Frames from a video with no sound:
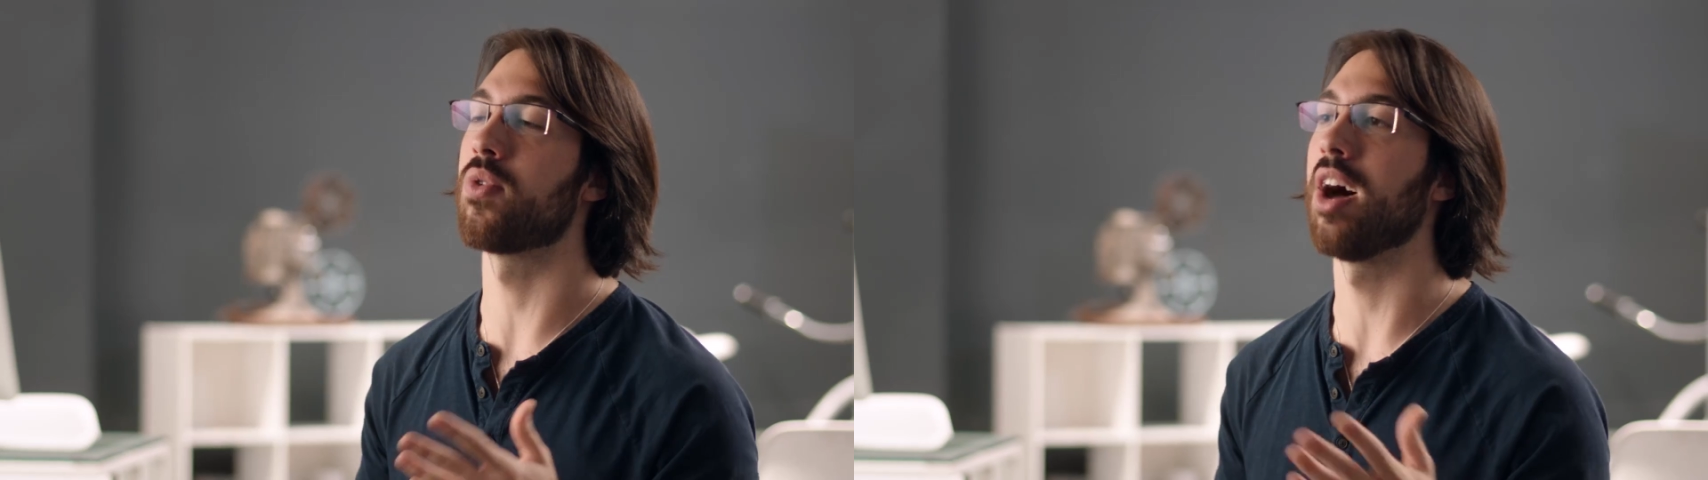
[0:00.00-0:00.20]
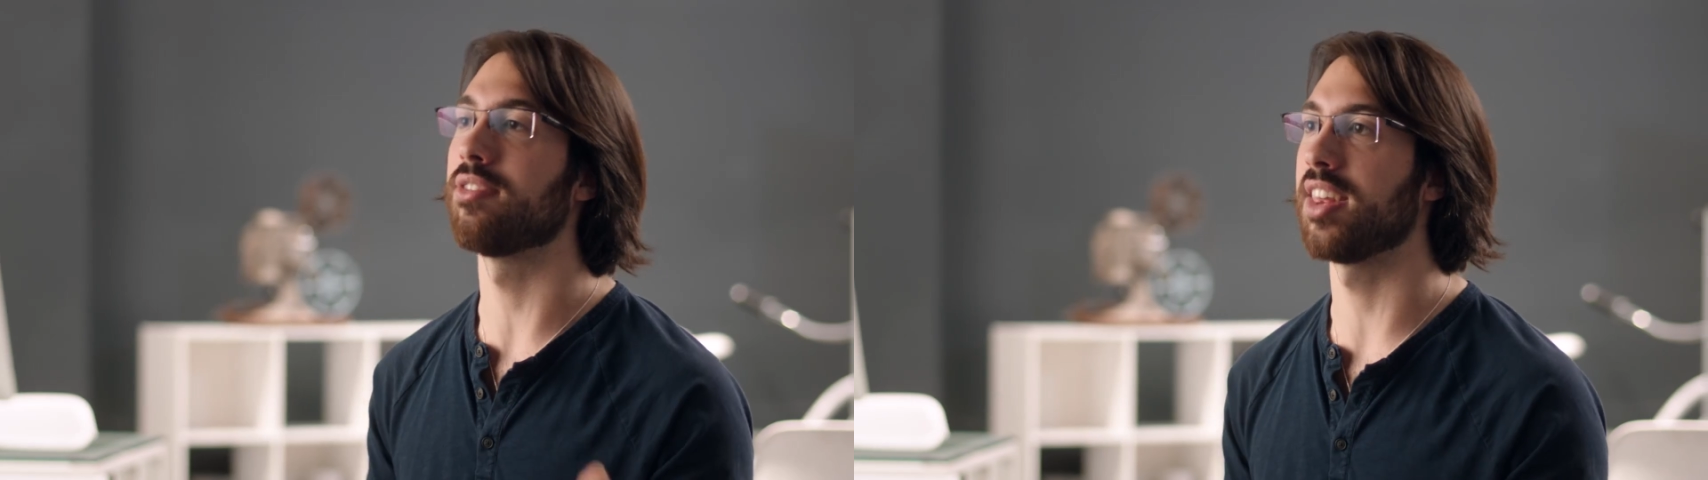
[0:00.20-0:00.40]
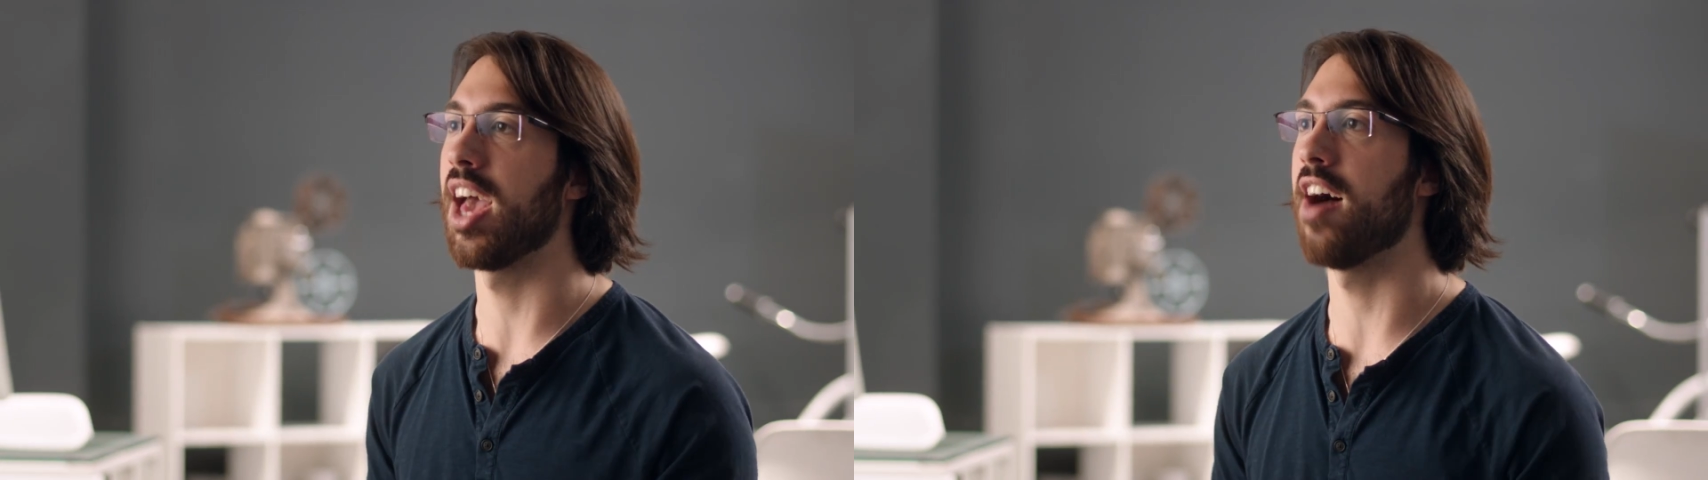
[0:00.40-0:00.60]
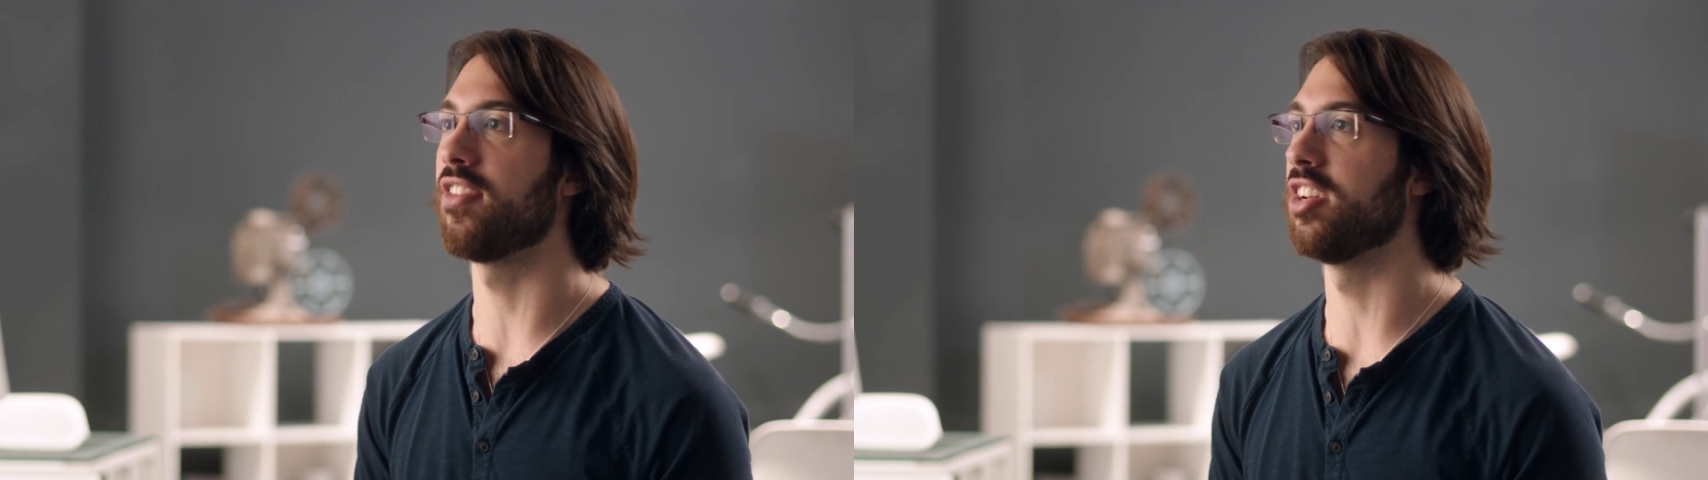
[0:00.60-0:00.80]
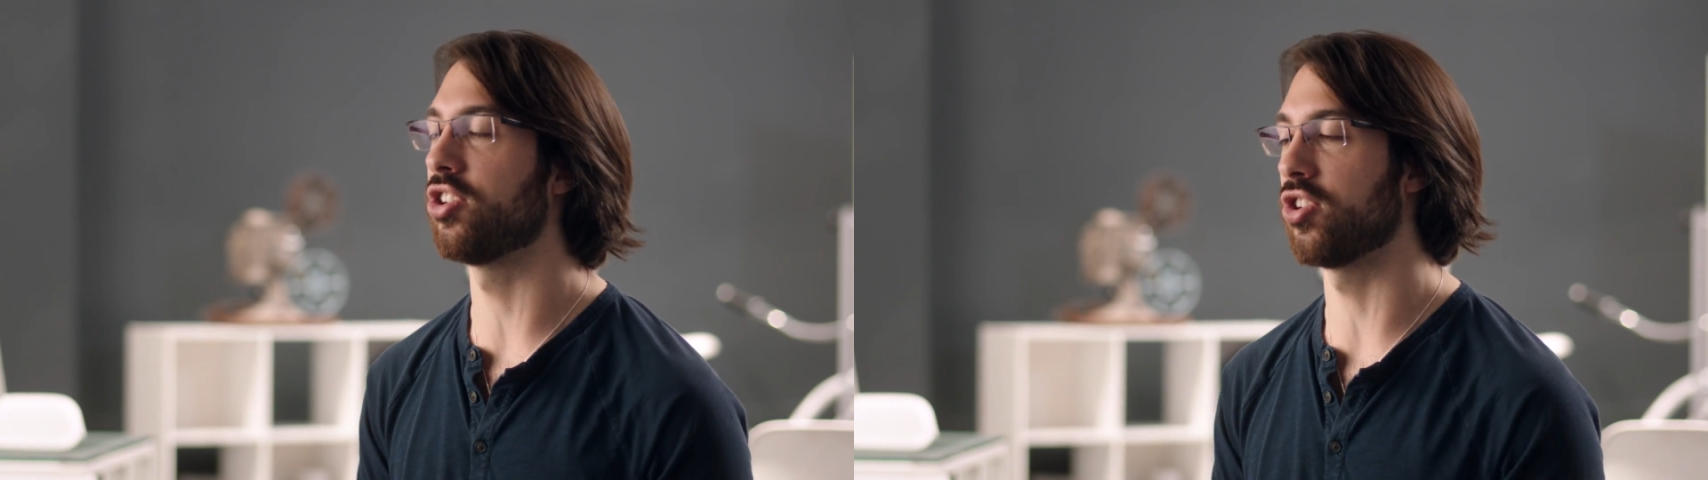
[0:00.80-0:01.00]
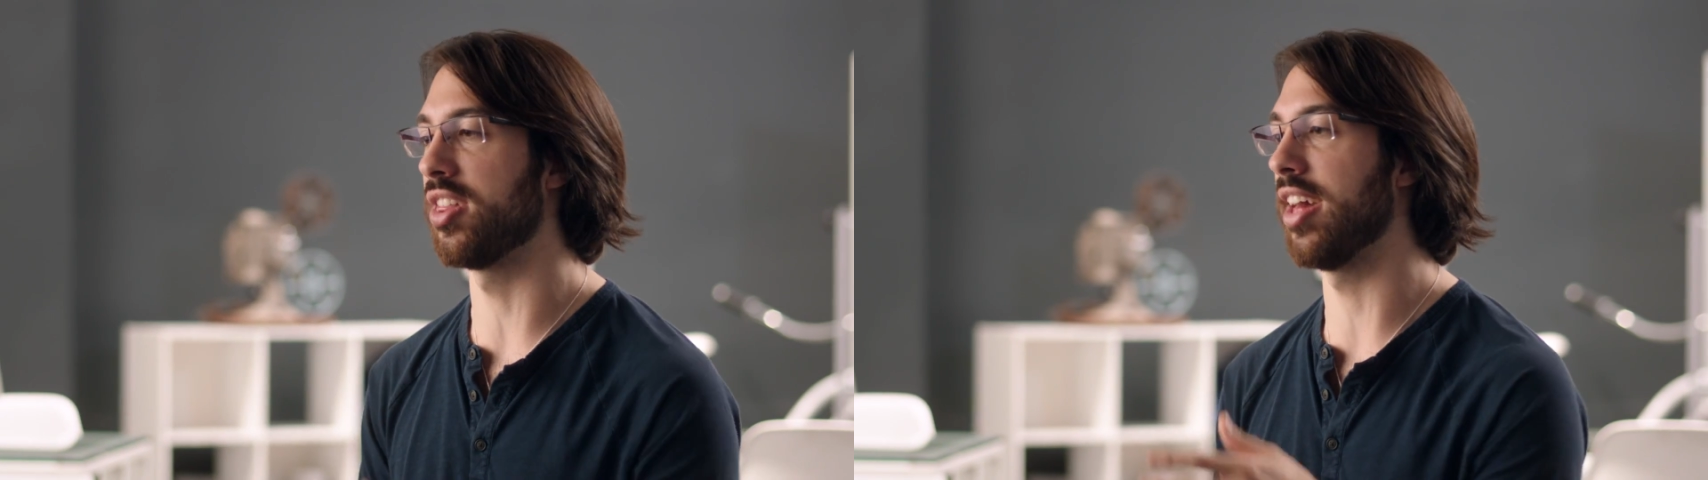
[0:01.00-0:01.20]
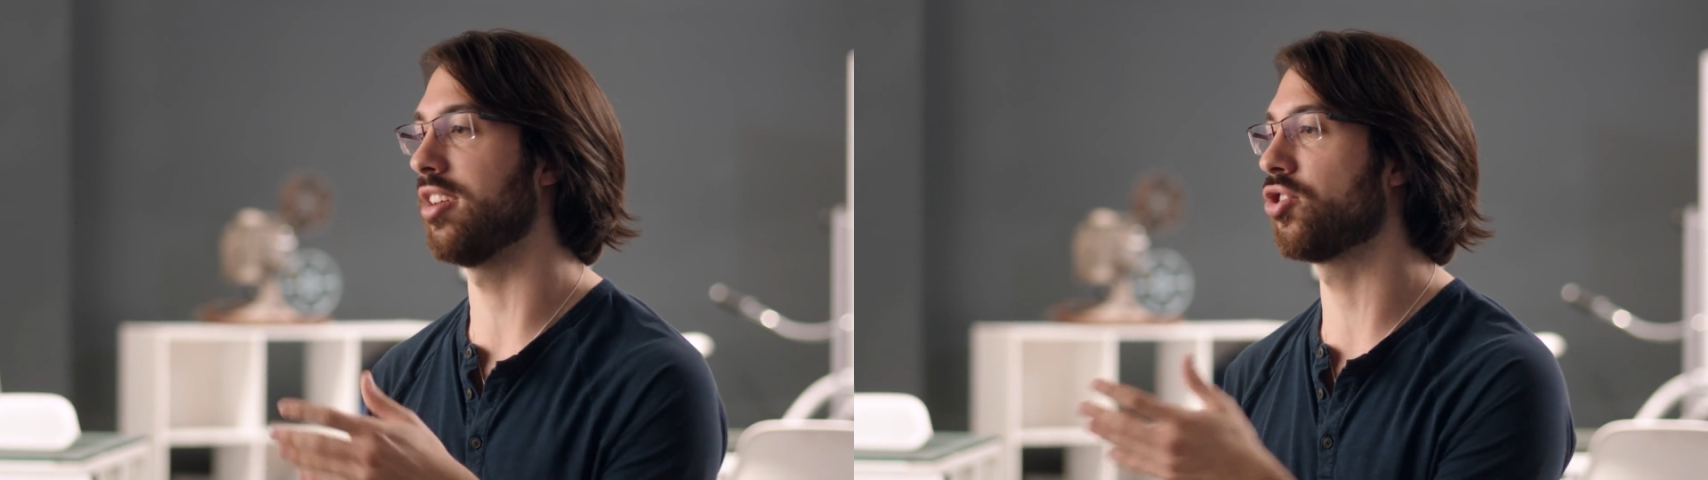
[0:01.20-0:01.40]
routes they have and ensure that